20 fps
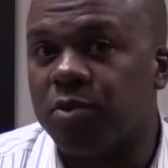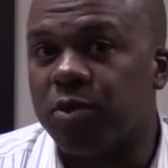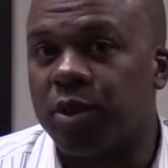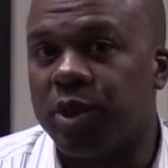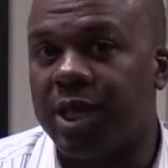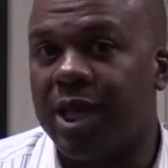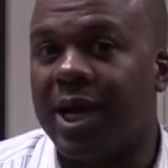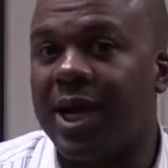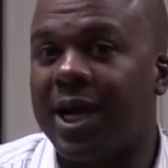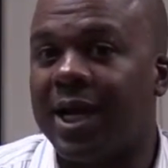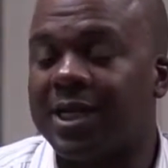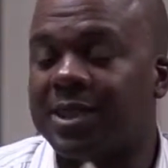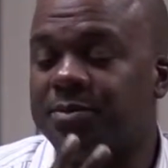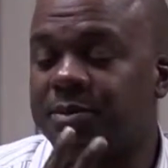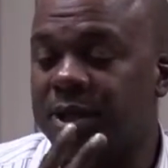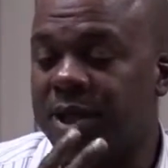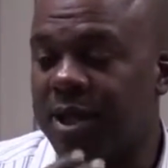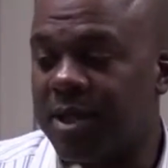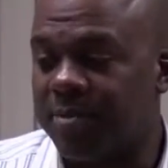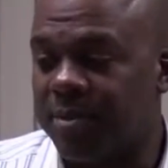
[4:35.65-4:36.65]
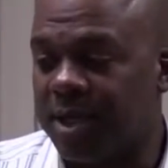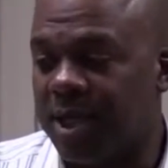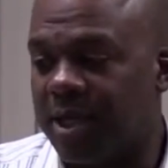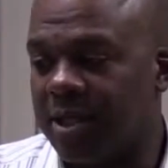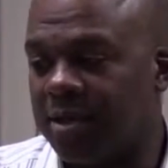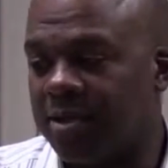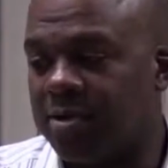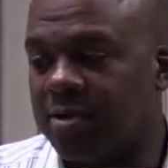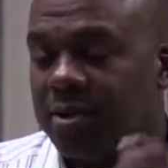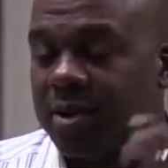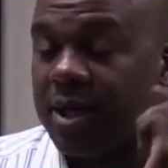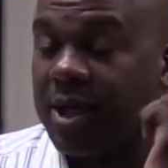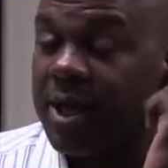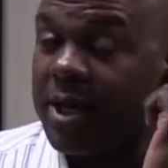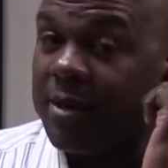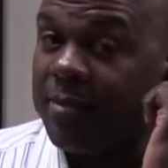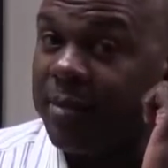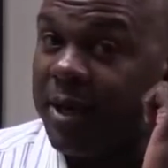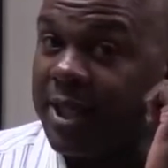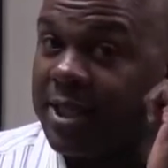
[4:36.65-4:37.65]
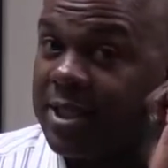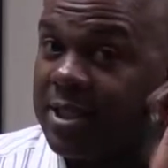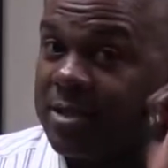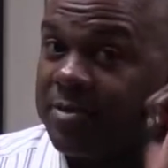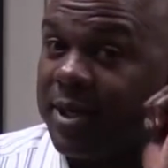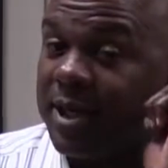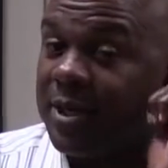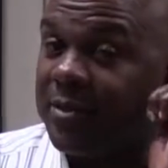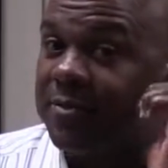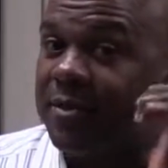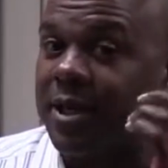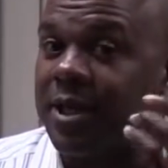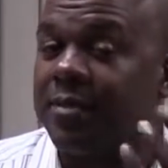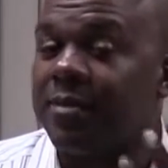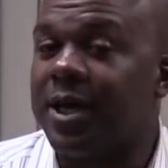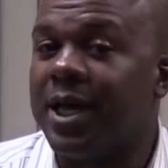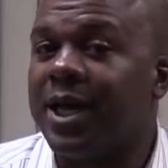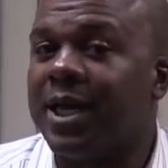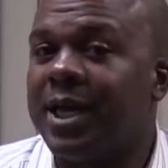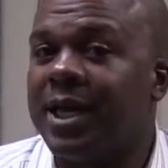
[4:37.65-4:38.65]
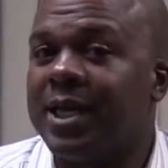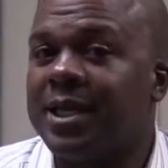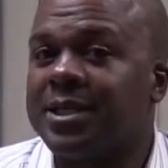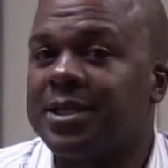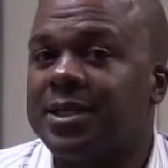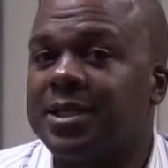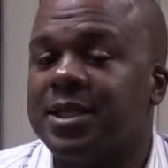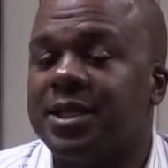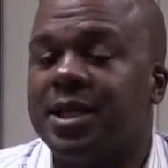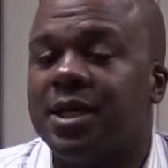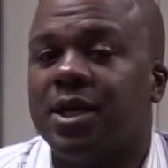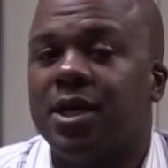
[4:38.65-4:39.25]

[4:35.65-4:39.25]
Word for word: where the eyes become yellow Patients may develop headaches,